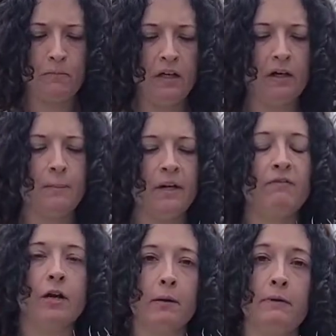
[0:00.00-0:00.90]
If
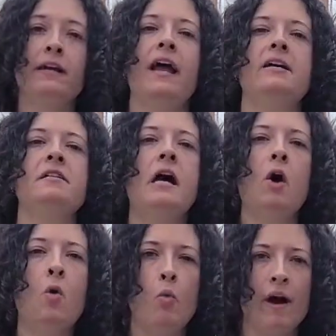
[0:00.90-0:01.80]
your air plant has
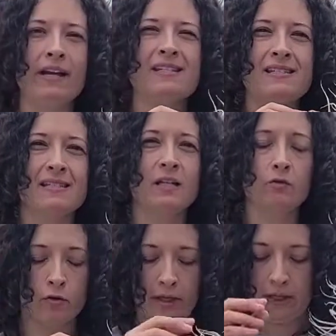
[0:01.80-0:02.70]
white
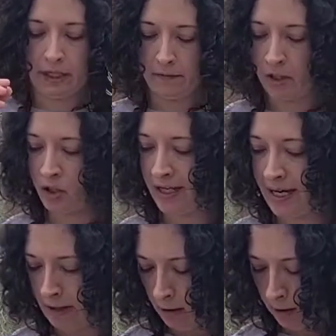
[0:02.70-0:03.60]
silvery leaves, you can
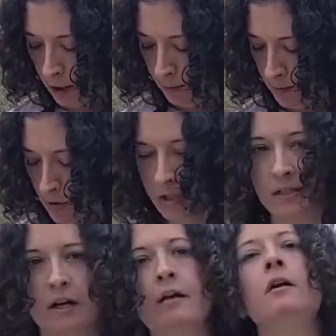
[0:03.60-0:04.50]
handle a little bit more
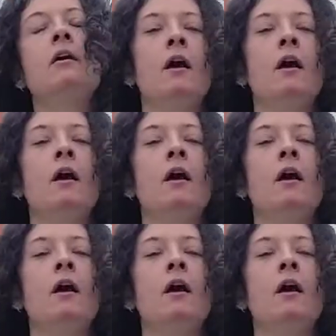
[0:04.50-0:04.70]
sun